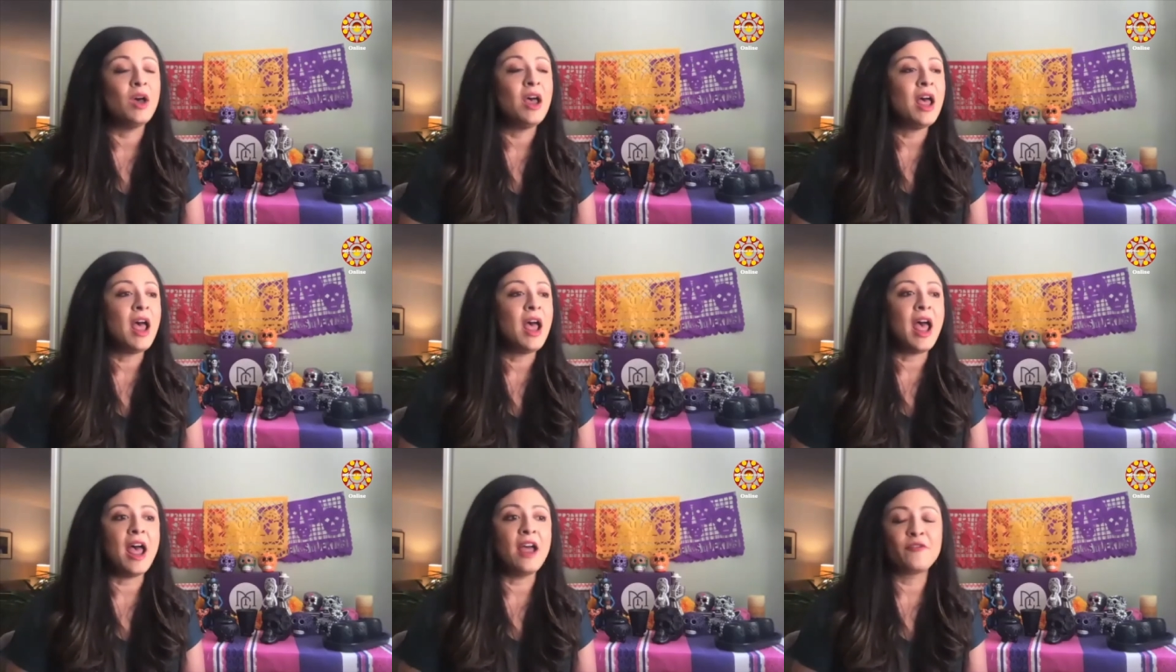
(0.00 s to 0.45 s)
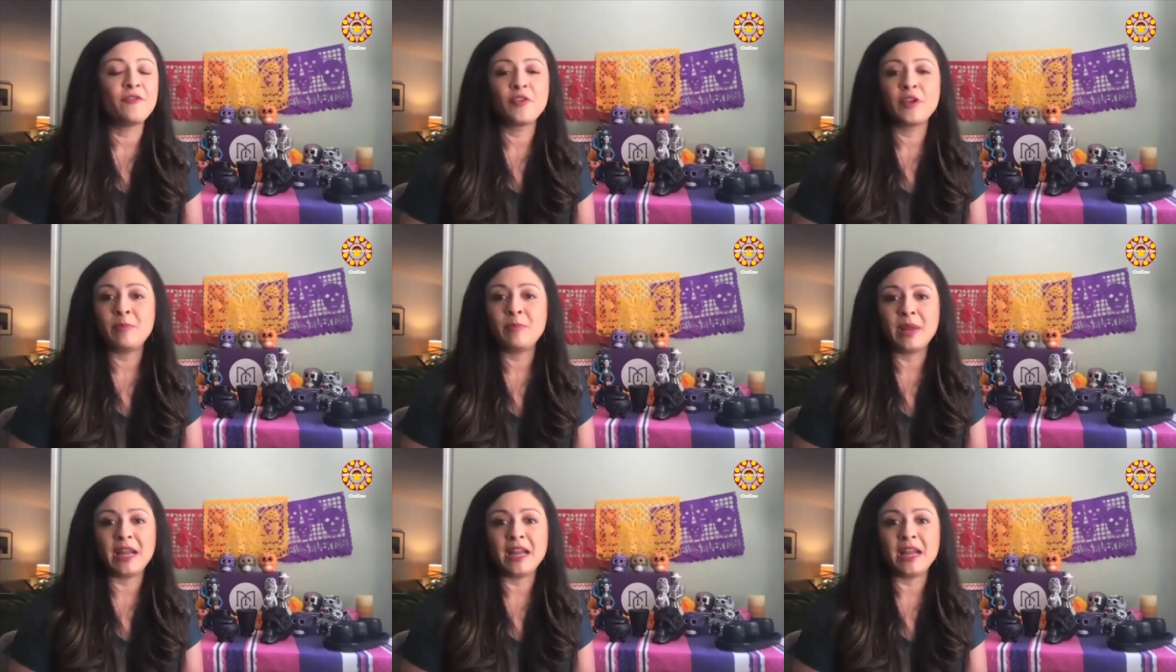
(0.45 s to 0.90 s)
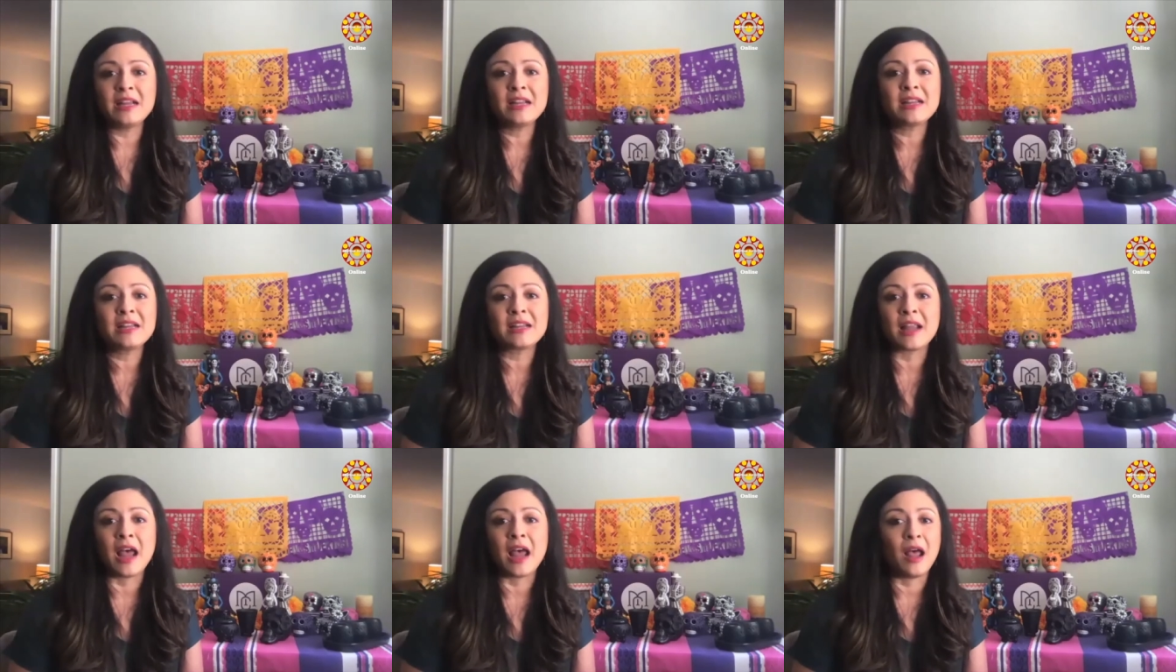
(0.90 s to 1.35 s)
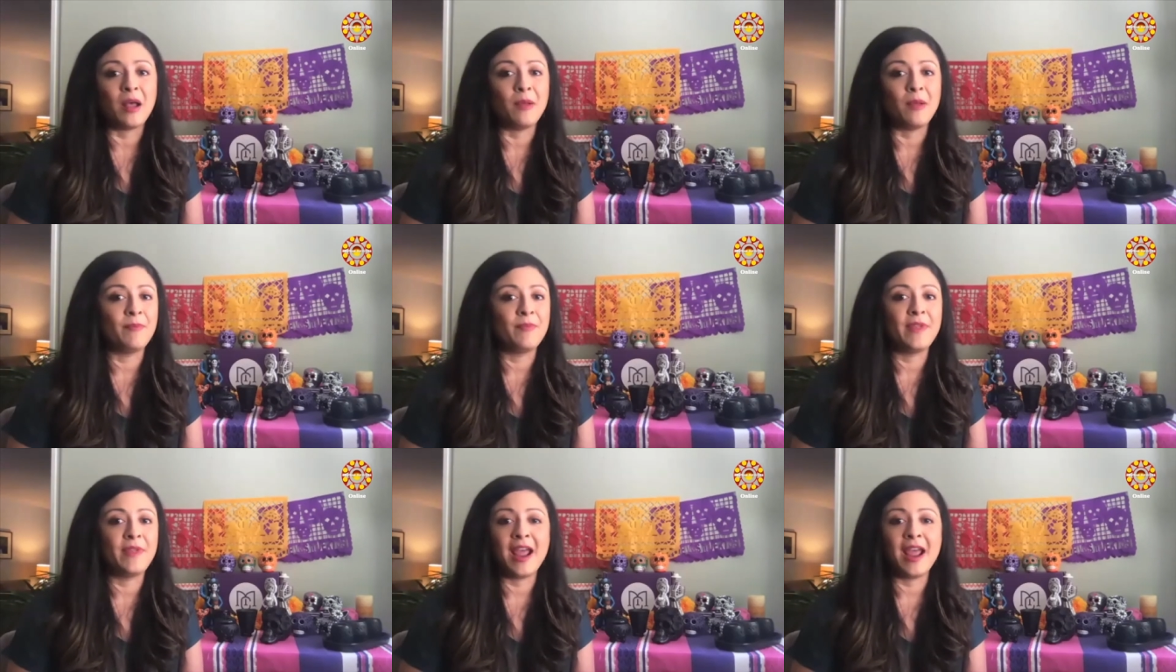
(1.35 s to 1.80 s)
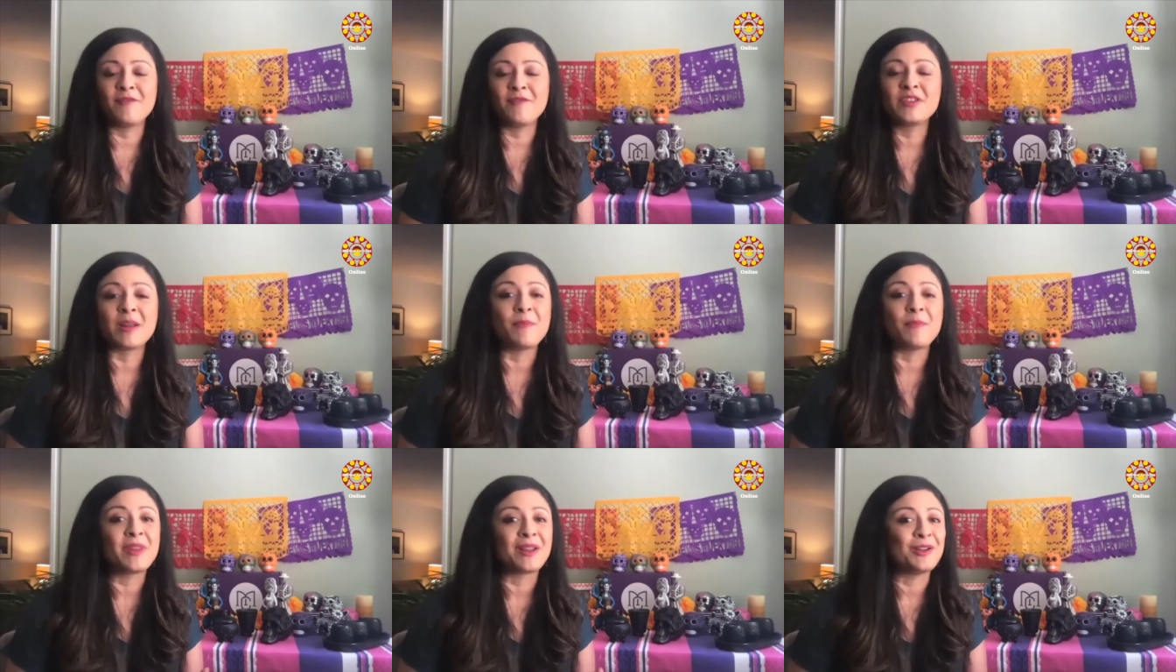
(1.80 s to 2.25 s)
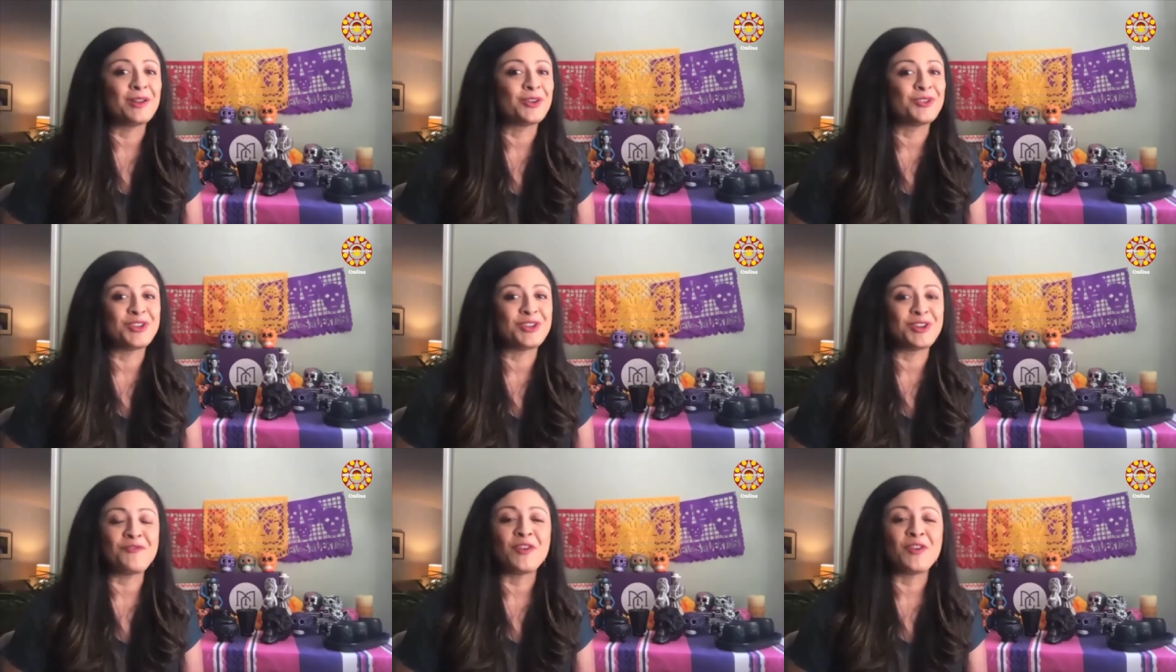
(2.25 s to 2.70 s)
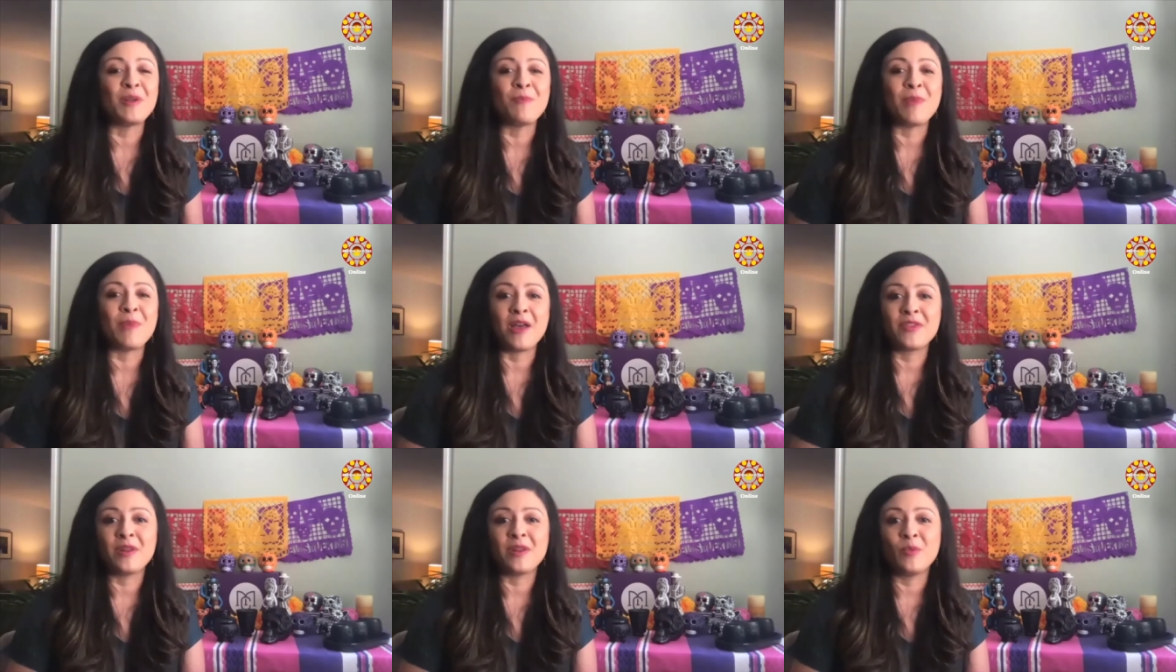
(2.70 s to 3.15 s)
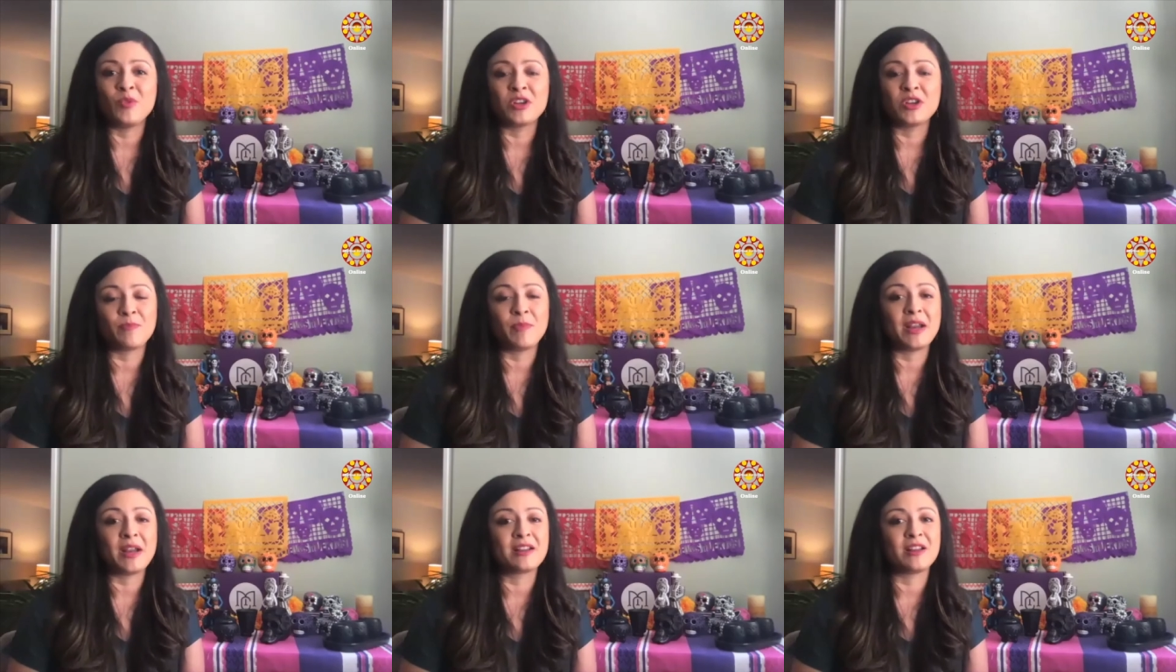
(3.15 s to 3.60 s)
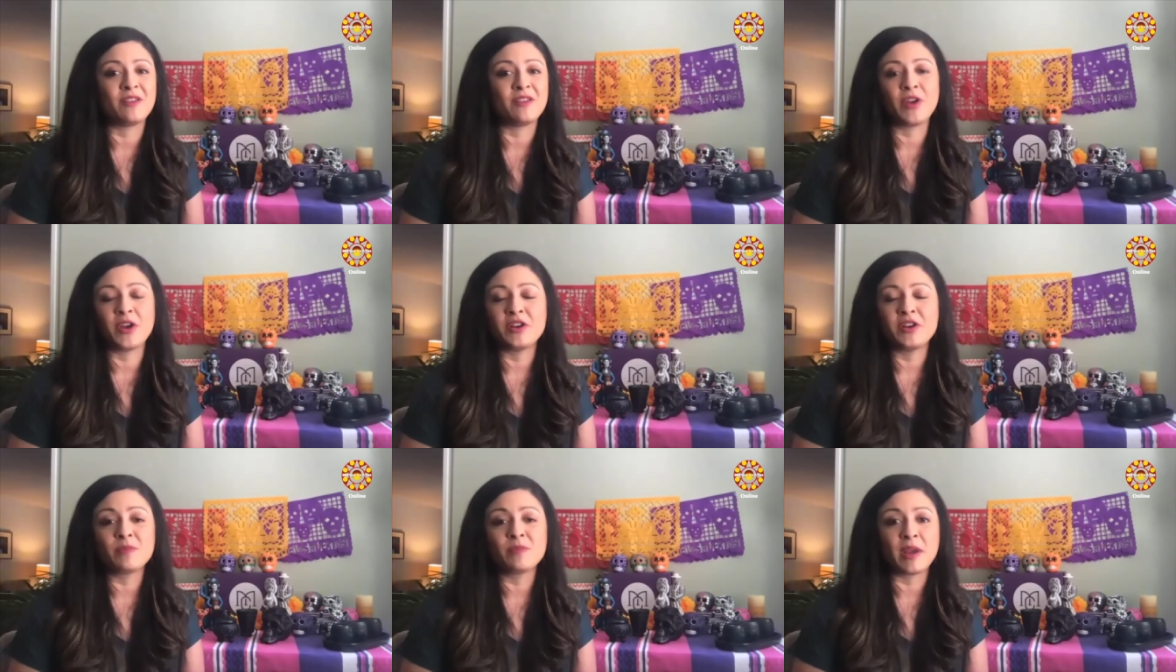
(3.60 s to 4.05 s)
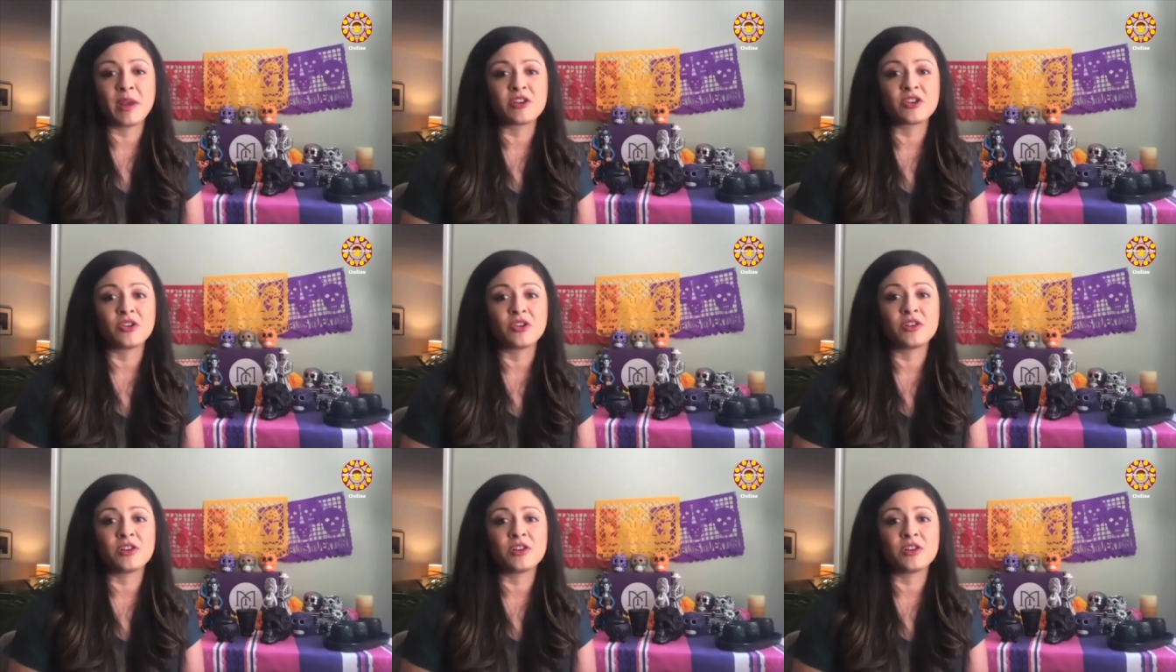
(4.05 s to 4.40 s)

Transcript: every piece, um, they have something a little different about them, which makes it very special.